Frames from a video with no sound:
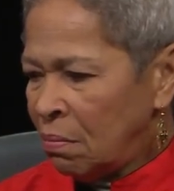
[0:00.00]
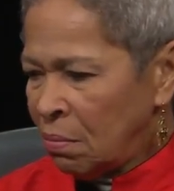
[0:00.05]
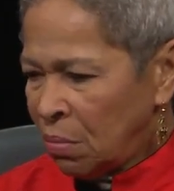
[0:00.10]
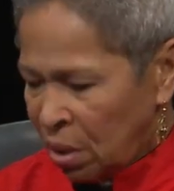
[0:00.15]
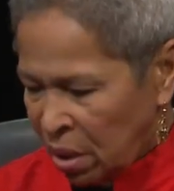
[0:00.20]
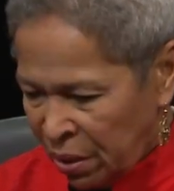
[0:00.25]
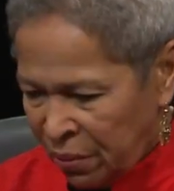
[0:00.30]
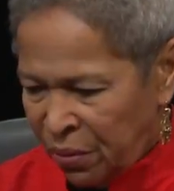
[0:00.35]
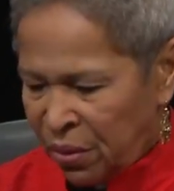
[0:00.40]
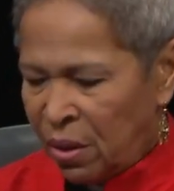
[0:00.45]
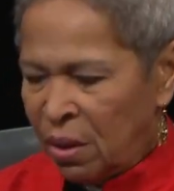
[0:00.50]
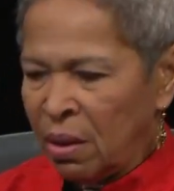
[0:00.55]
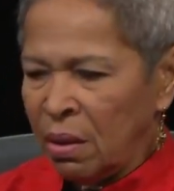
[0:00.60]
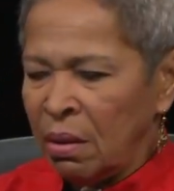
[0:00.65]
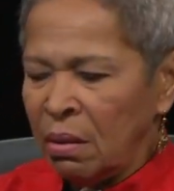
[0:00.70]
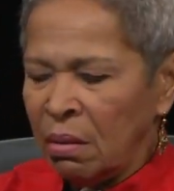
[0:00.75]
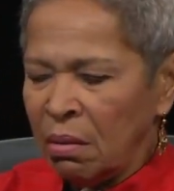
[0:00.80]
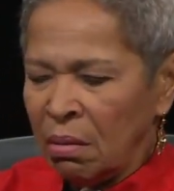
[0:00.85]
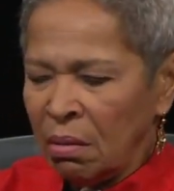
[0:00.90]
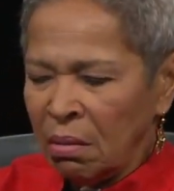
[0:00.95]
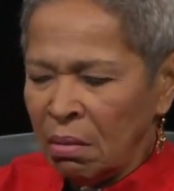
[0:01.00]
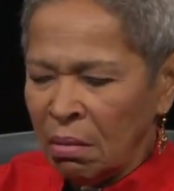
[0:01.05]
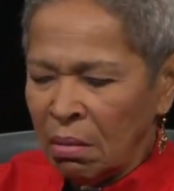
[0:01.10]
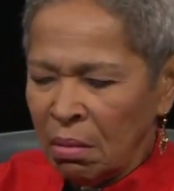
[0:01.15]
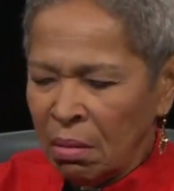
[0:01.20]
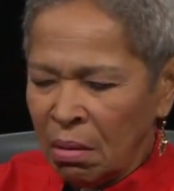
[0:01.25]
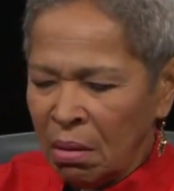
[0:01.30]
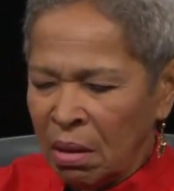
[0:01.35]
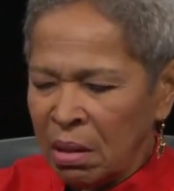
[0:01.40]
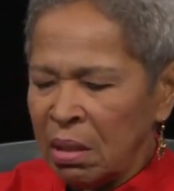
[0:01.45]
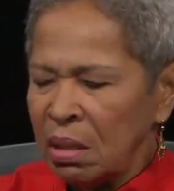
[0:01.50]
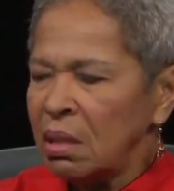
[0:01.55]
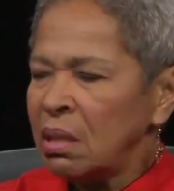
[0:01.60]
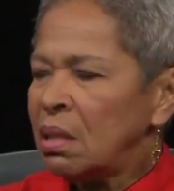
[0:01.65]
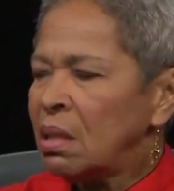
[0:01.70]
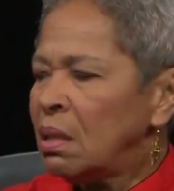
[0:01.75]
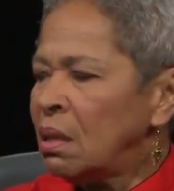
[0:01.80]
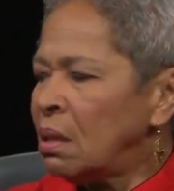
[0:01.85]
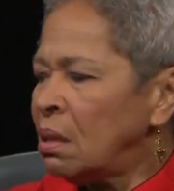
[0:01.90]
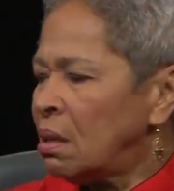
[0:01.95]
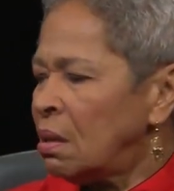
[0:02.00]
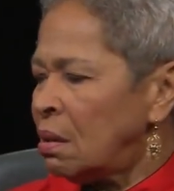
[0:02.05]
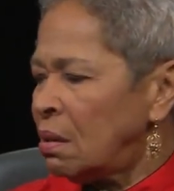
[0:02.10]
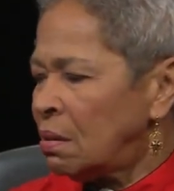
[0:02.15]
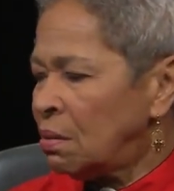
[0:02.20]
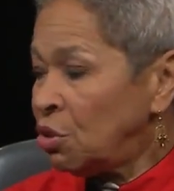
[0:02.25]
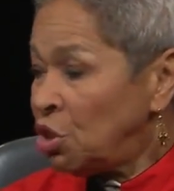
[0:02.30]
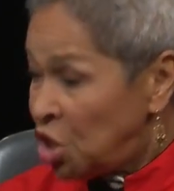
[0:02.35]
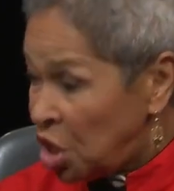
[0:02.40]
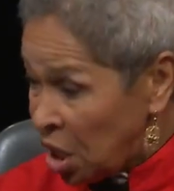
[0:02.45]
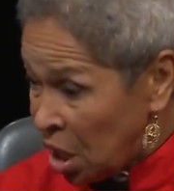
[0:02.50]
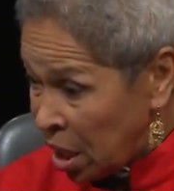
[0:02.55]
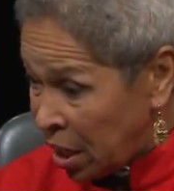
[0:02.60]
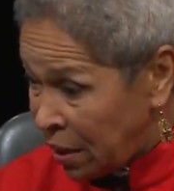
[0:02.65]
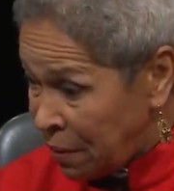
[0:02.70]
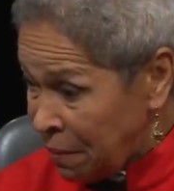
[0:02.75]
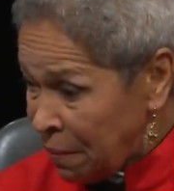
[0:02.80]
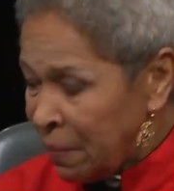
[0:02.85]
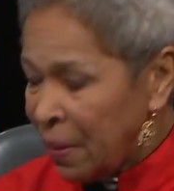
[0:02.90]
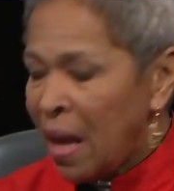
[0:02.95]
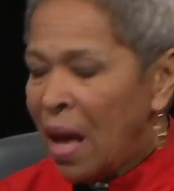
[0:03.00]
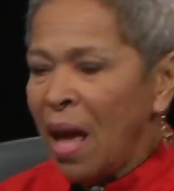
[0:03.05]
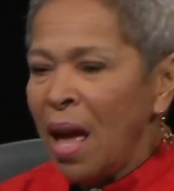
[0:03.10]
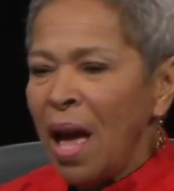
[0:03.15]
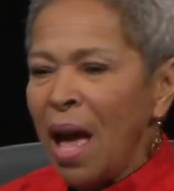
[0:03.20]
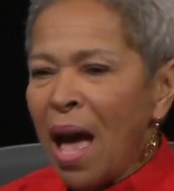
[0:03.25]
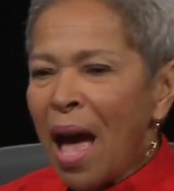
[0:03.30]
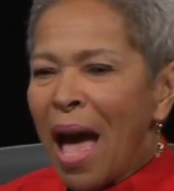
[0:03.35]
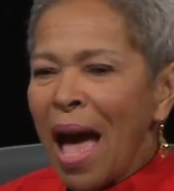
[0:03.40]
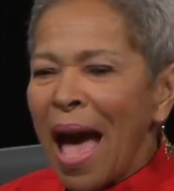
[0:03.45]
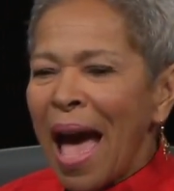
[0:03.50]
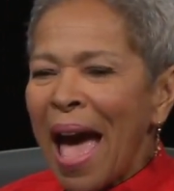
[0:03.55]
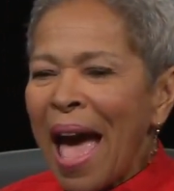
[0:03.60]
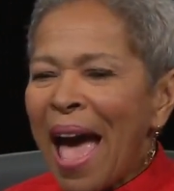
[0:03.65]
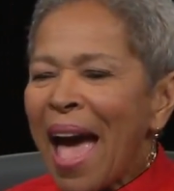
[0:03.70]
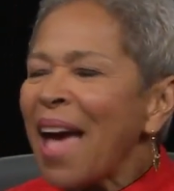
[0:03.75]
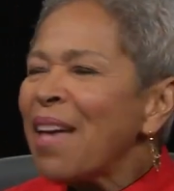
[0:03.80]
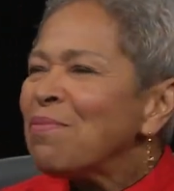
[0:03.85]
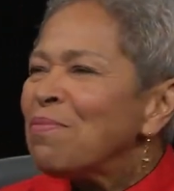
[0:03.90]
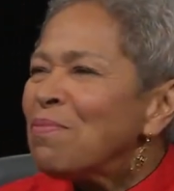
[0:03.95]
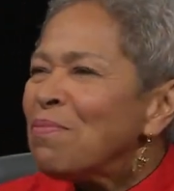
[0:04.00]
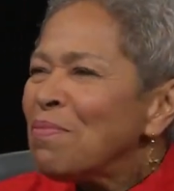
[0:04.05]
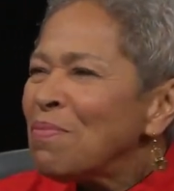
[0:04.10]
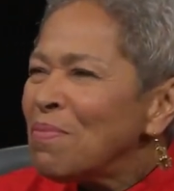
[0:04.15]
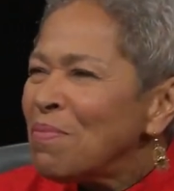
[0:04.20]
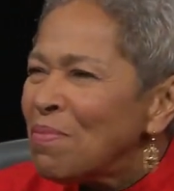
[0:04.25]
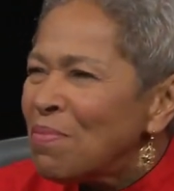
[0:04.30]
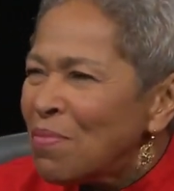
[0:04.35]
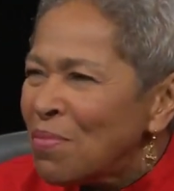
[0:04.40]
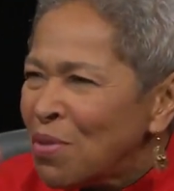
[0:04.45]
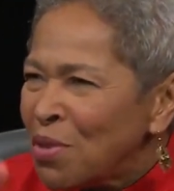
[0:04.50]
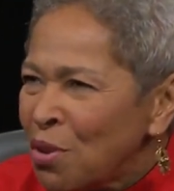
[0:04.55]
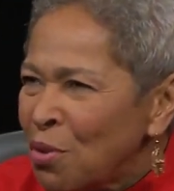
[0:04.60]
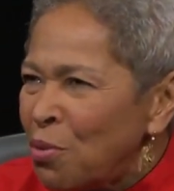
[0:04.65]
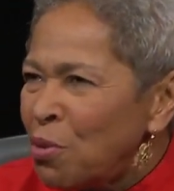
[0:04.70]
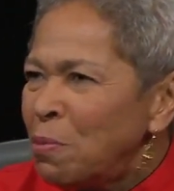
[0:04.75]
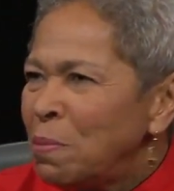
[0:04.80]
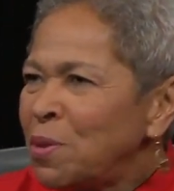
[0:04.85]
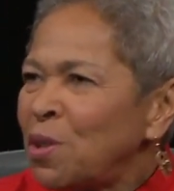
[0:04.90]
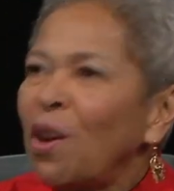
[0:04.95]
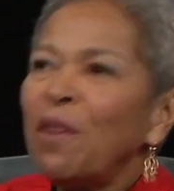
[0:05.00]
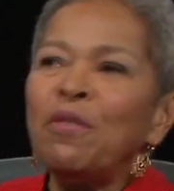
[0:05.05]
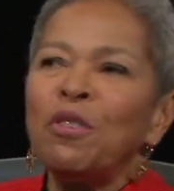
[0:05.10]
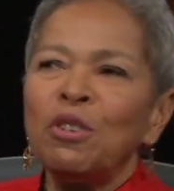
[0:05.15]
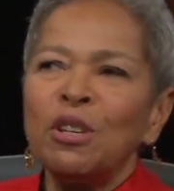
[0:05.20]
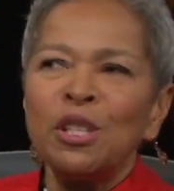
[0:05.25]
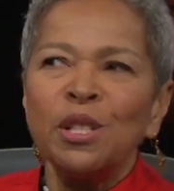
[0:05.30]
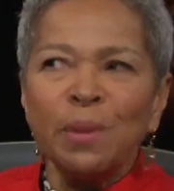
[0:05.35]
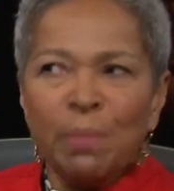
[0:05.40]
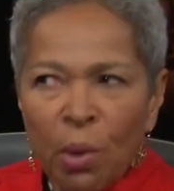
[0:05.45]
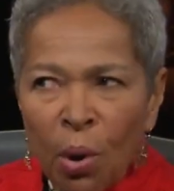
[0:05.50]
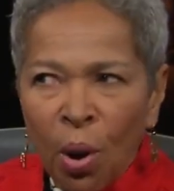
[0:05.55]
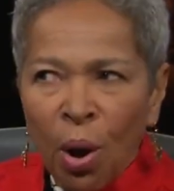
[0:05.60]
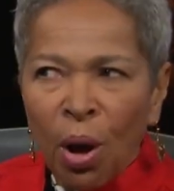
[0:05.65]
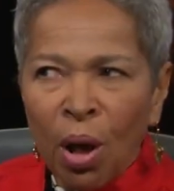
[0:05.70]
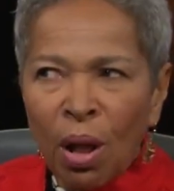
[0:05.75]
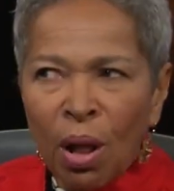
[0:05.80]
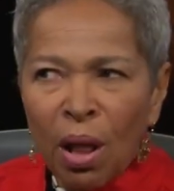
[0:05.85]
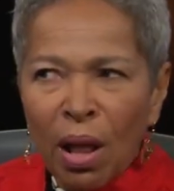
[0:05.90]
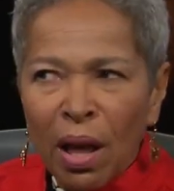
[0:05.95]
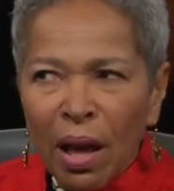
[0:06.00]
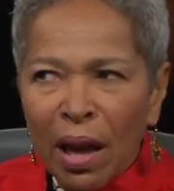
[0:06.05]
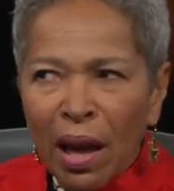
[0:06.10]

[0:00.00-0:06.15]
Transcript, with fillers: Bolivia, Argentina, Chile, mm-hmm. the groups are very small,